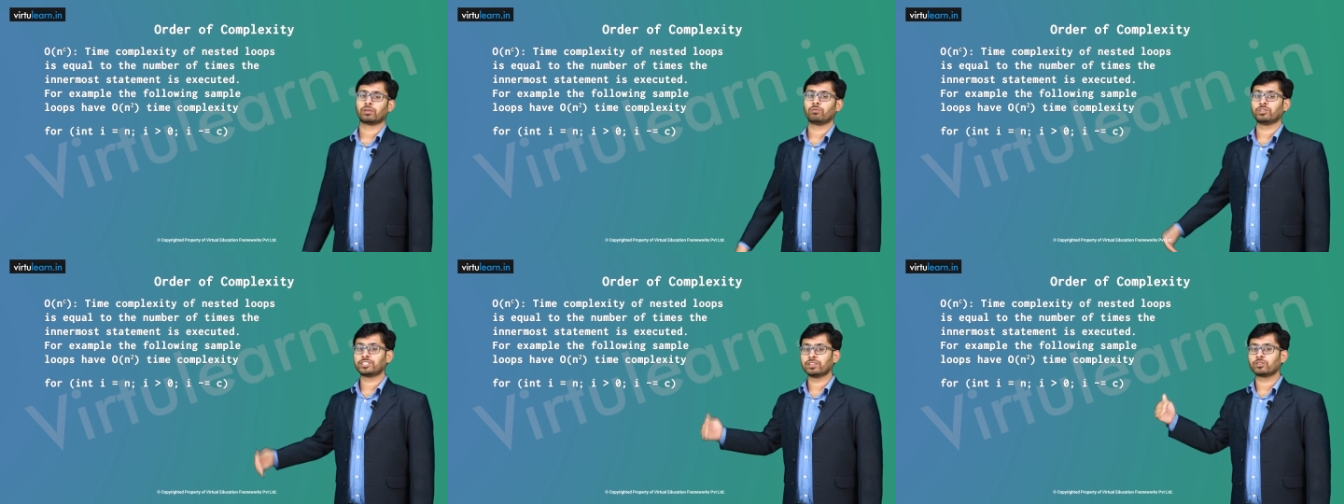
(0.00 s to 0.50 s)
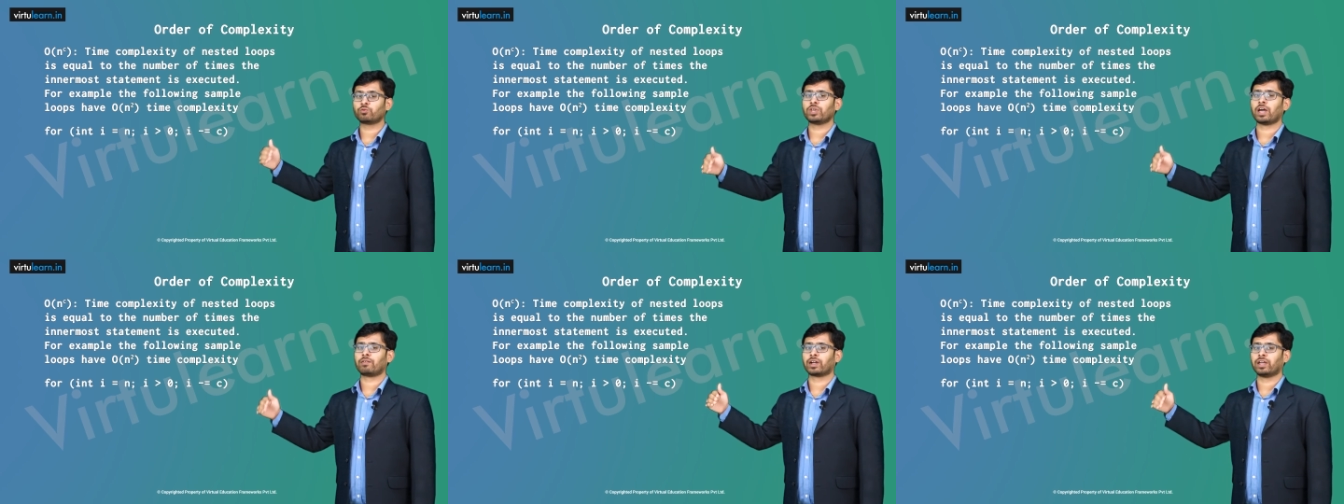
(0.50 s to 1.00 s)
Within this we
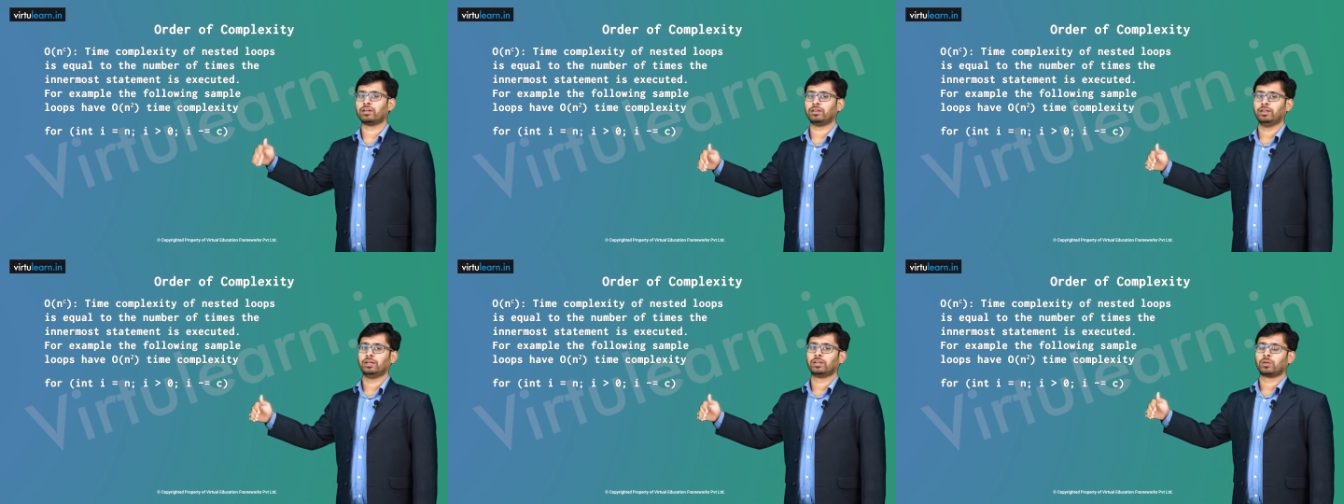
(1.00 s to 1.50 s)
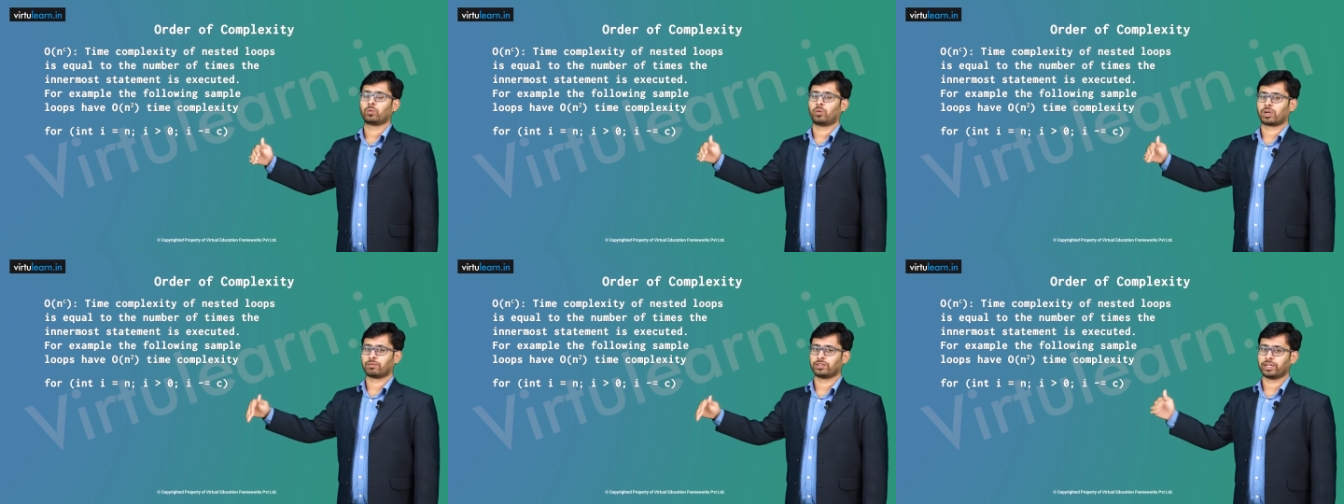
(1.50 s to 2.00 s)
have again
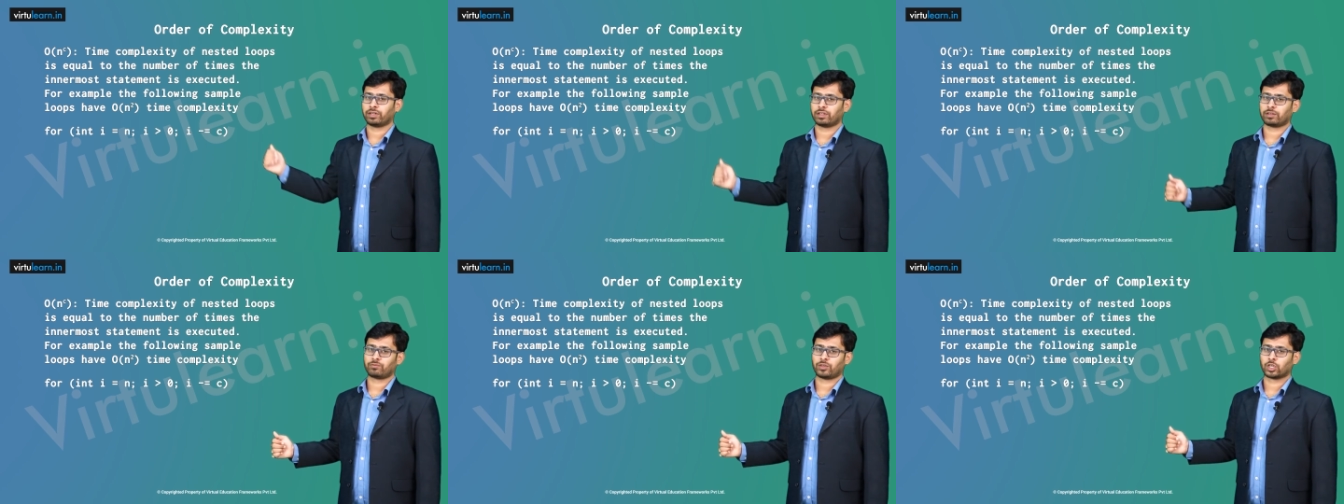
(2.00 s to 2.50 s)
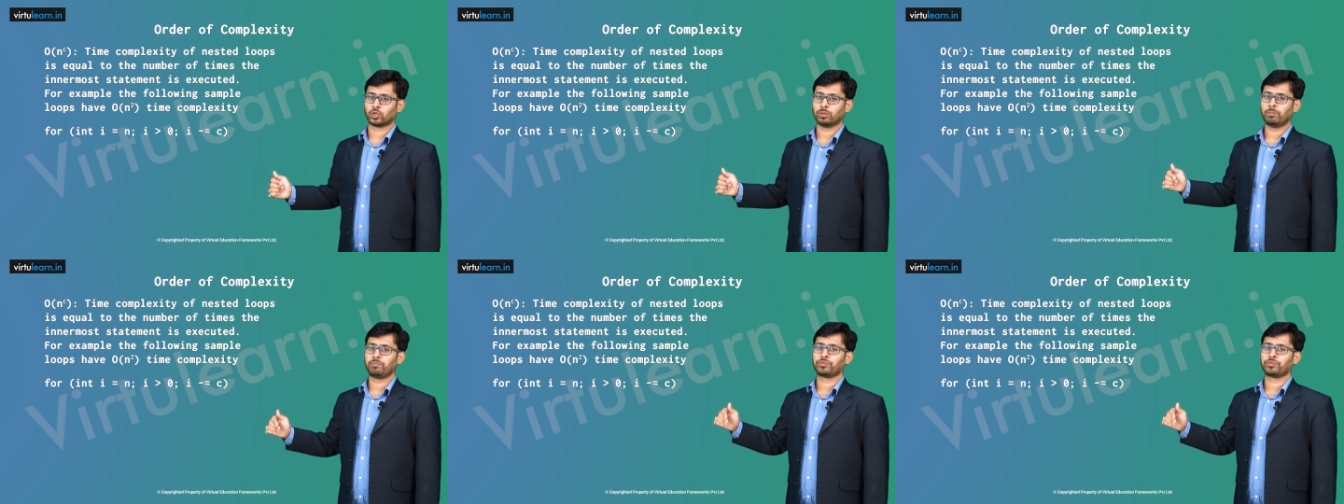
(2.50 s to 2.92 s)
one of the inner for loop.